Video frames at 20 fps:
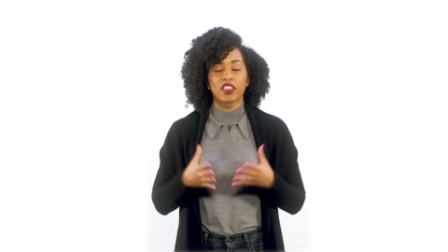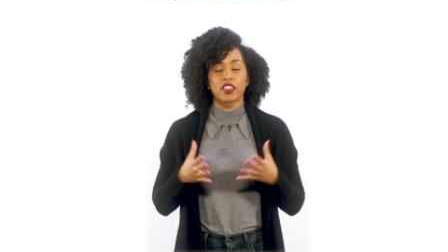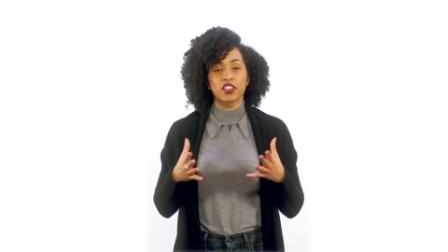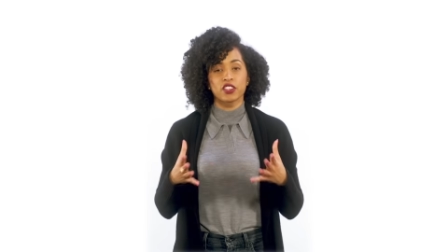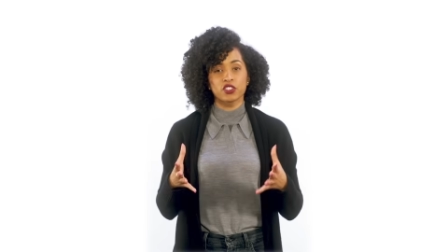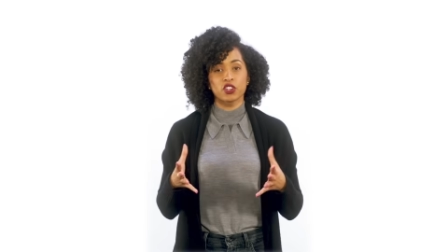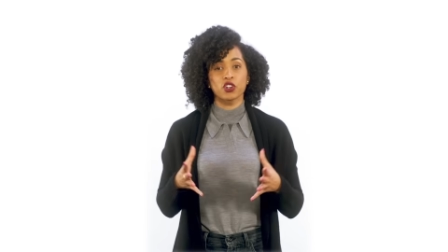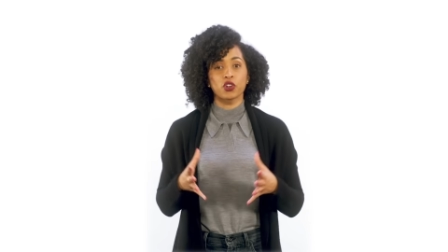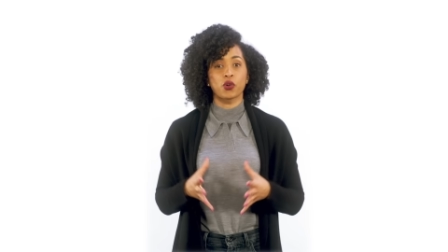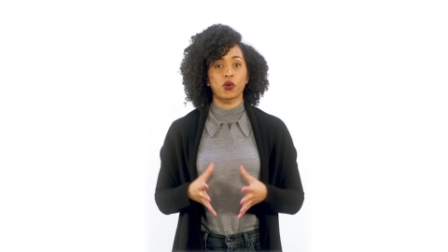
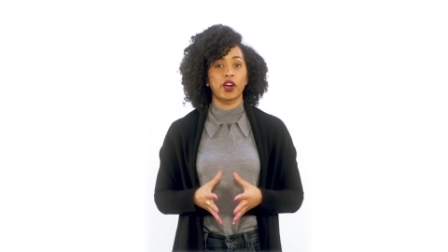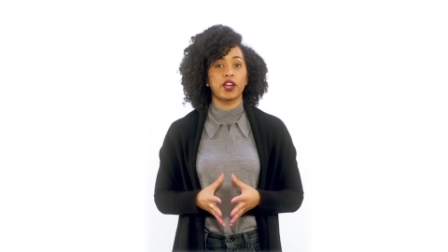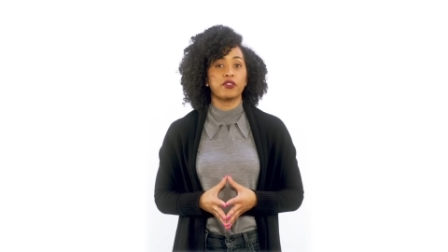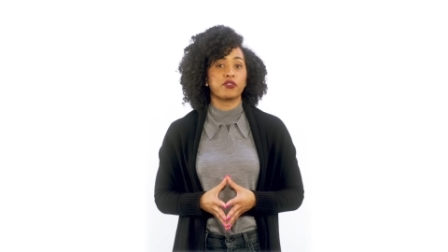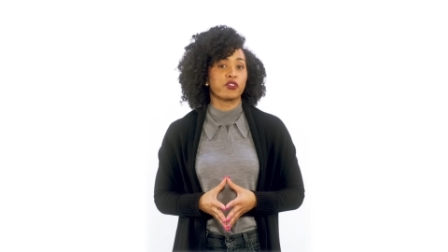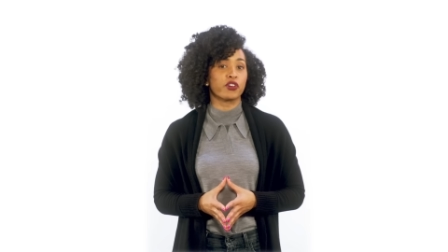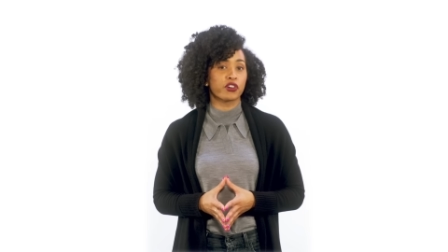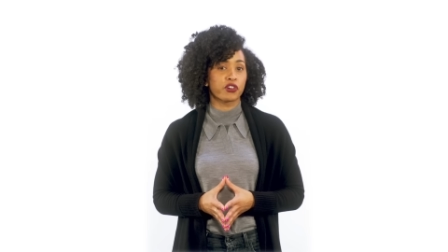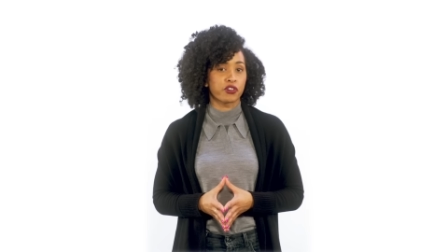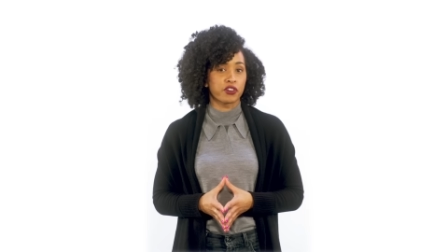These are
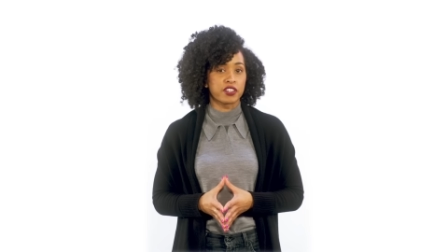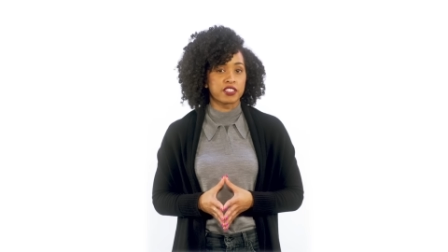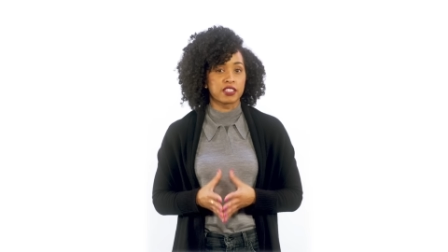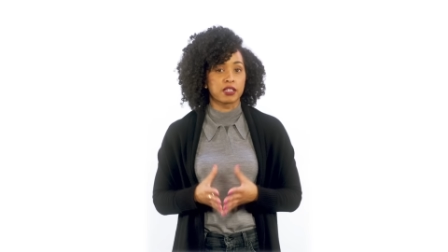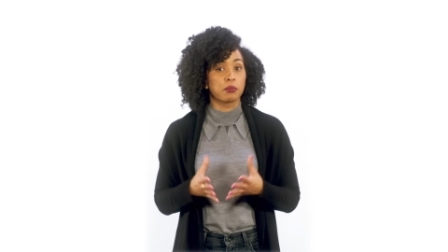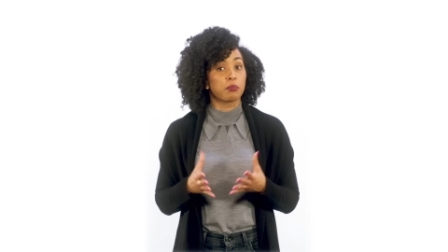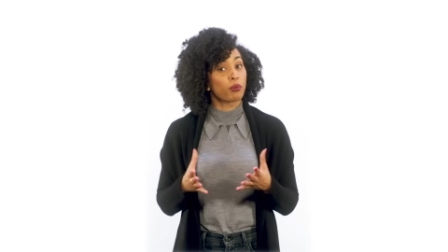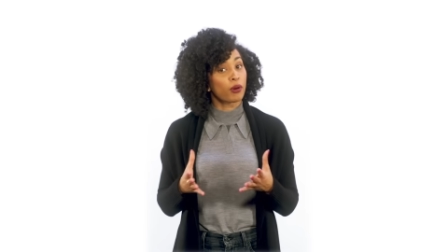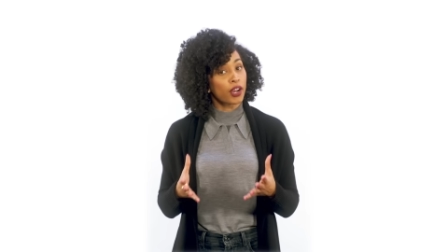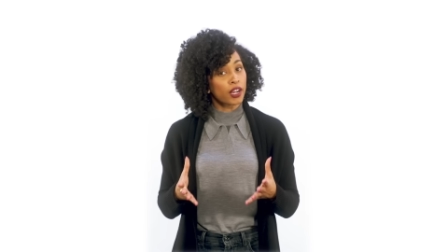great for
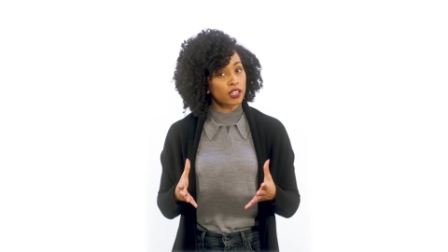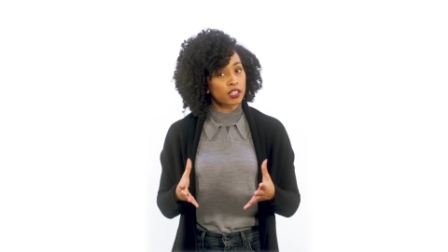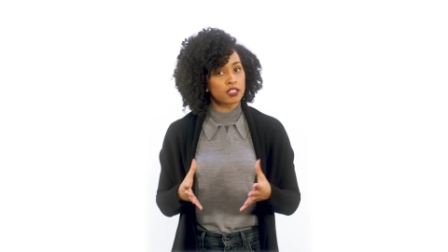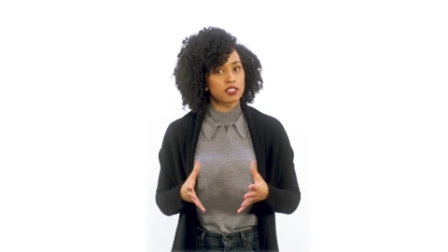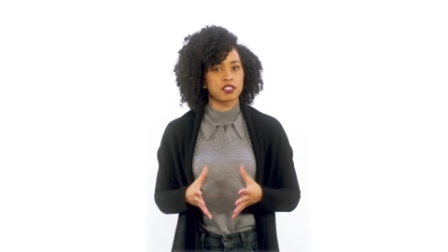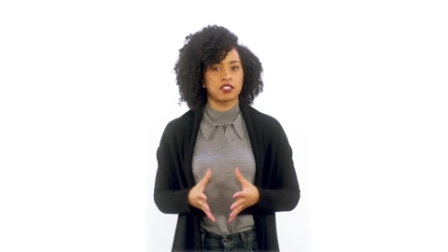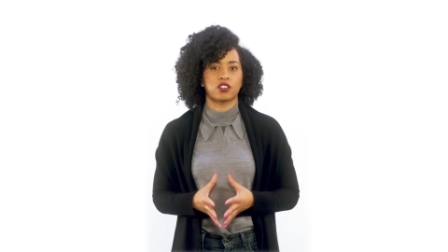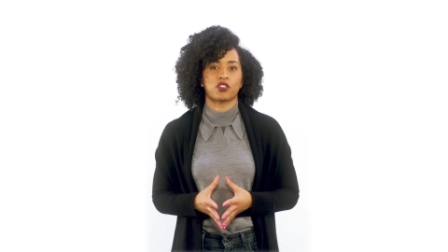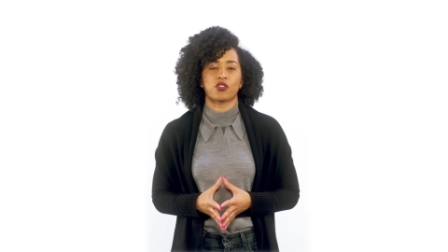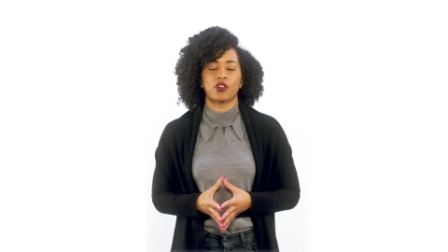increasing brand
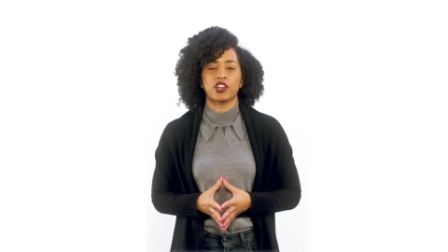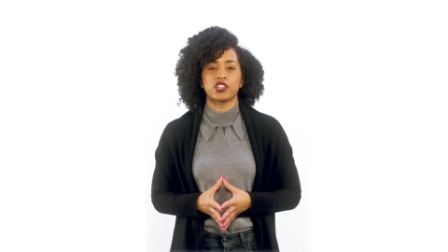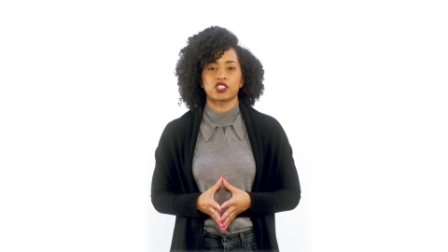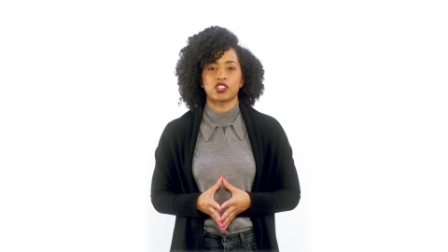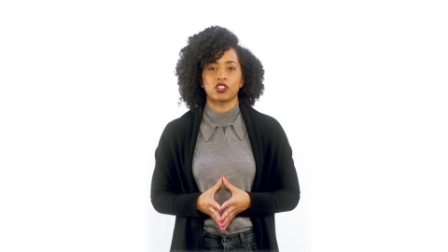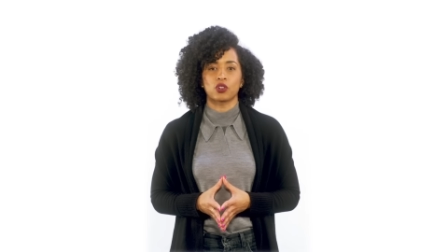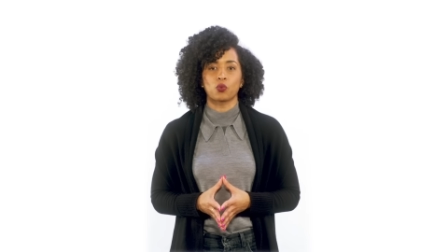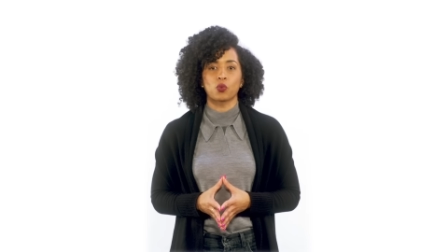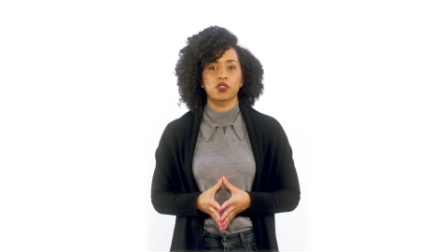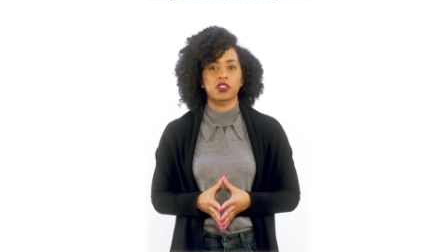
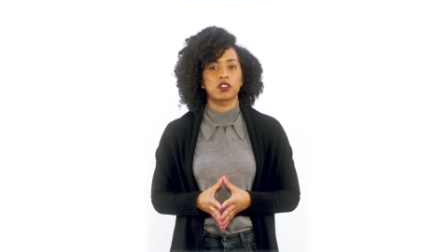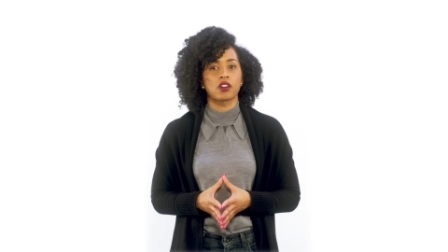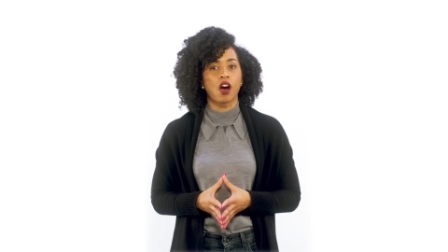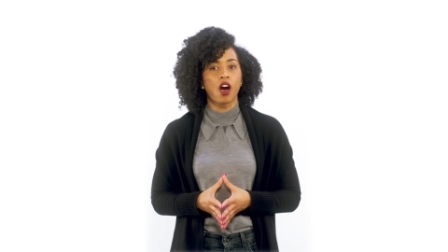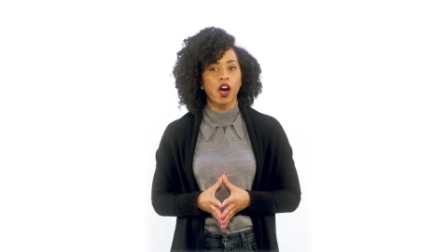consideration with an